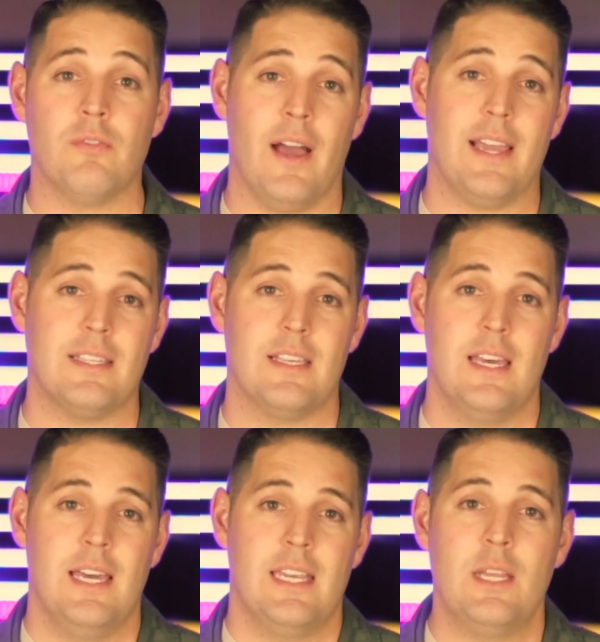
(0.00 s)
device.
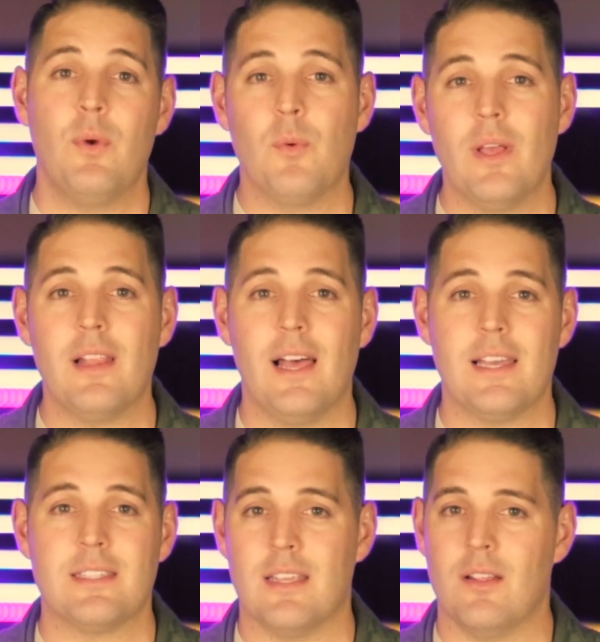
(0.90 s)
Now, we
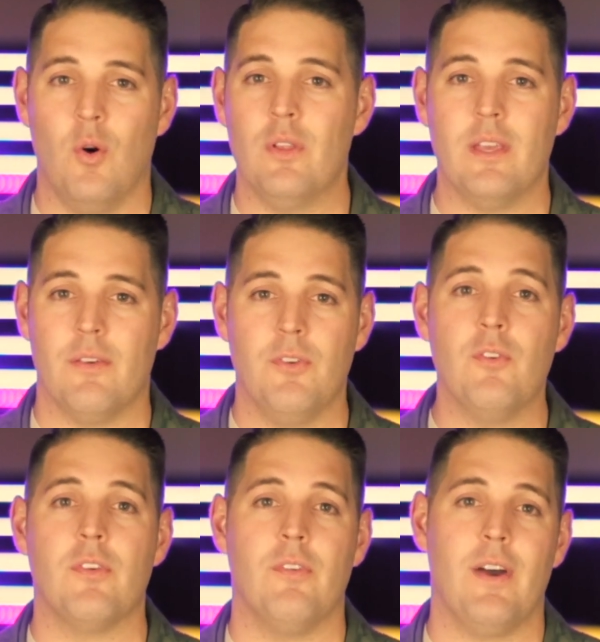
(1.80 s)
realize that only a few
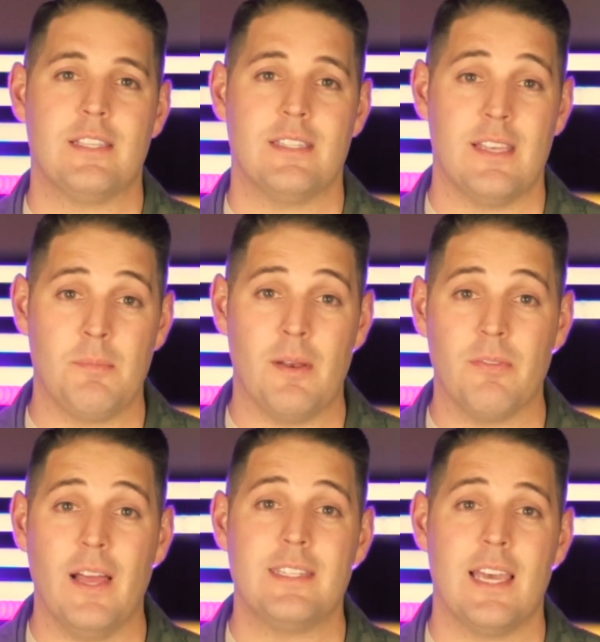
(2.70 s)
devices have been
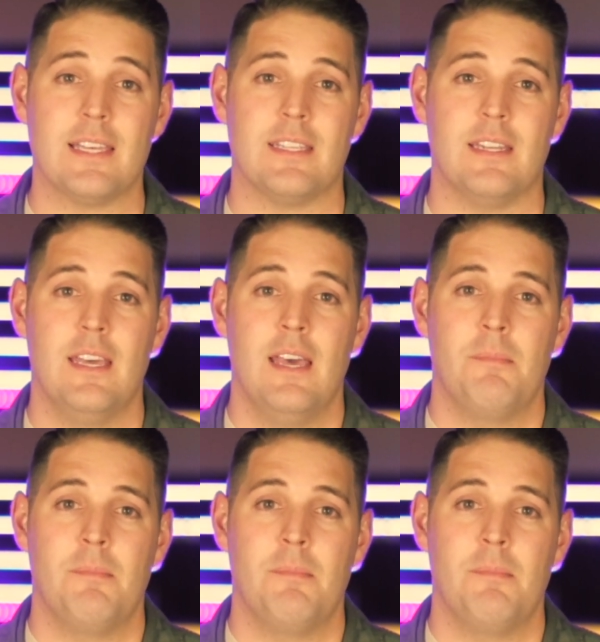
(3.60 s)
flight tested,